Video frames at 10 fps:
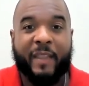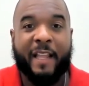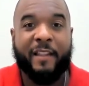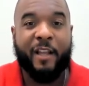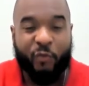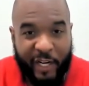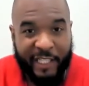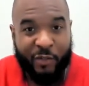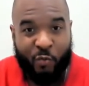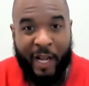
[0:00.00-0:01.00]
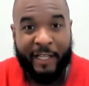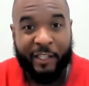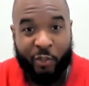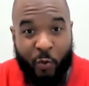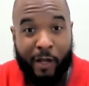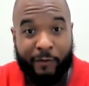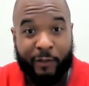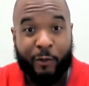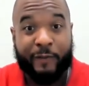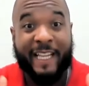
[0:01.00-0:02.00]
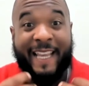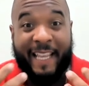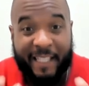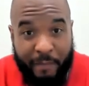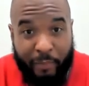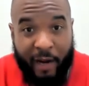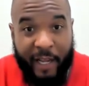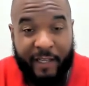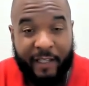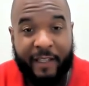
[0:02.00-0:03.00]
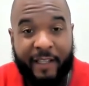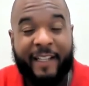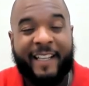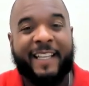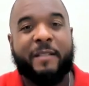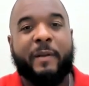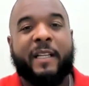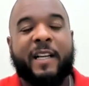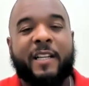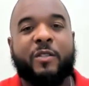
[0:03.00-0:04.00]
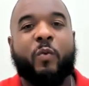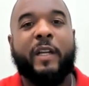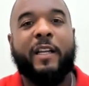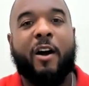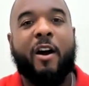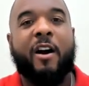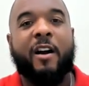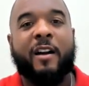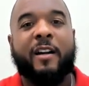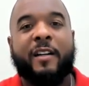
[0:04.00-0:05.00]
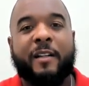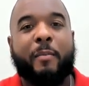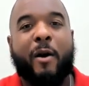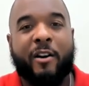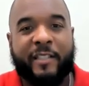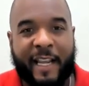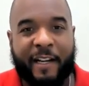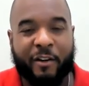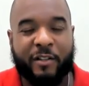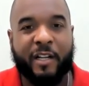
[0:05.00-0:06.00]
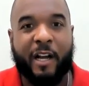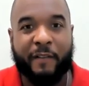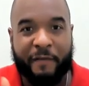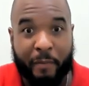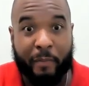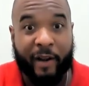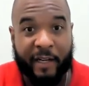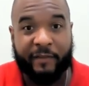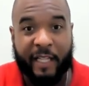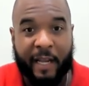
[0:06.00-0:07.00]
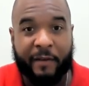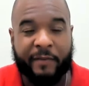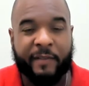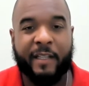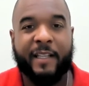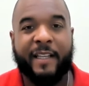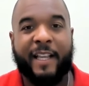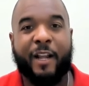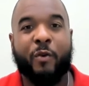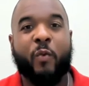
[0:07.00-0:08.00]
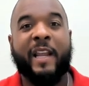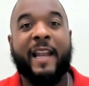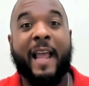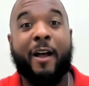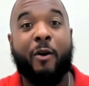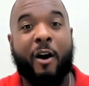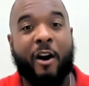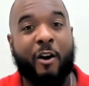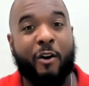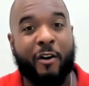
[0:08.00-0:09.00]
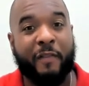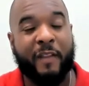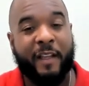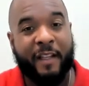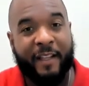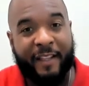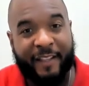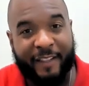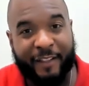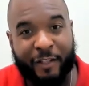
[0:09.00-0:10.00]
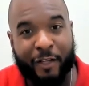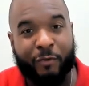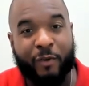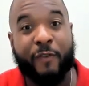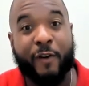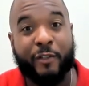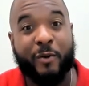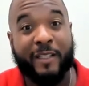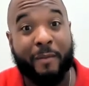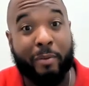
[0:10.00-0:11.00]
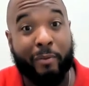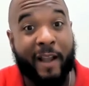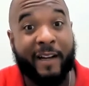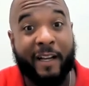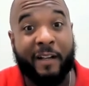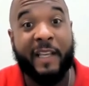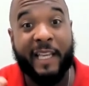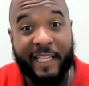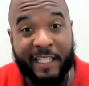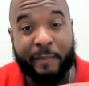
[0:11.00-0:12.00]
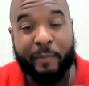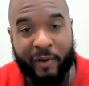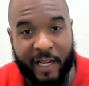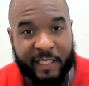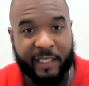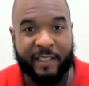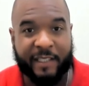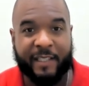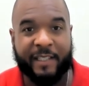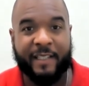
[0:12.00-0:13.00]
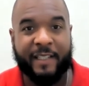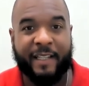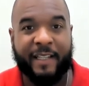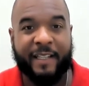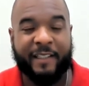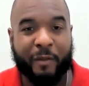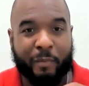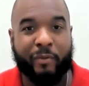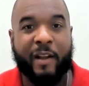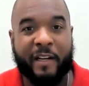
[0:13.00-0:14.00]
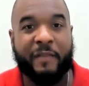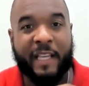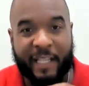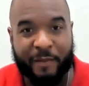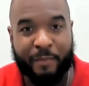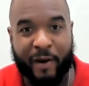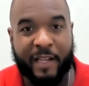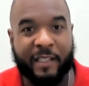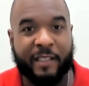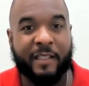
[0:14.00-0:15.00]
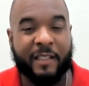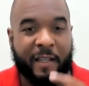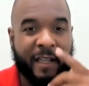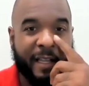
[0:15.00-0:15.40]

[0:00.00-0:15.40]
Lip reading: And the reason why the 12 loaves is bread is because we are partakers of the bread of life. And we now are on the referred to as the bread of his presence, the bread of his presence.